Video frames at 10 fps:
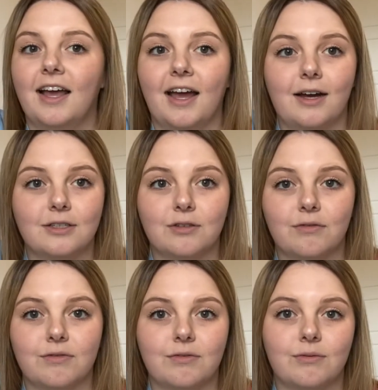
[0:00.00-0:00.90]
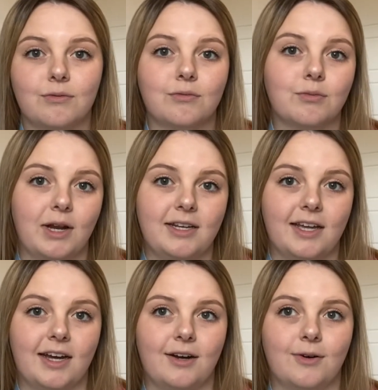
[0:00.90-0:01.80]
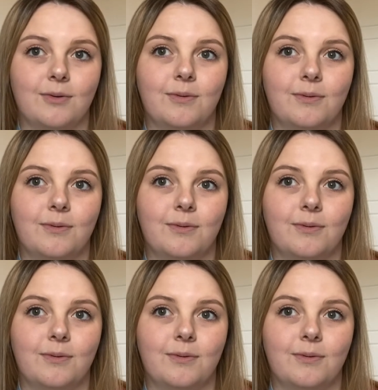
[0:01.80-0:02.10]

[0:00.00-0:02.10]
as of right now,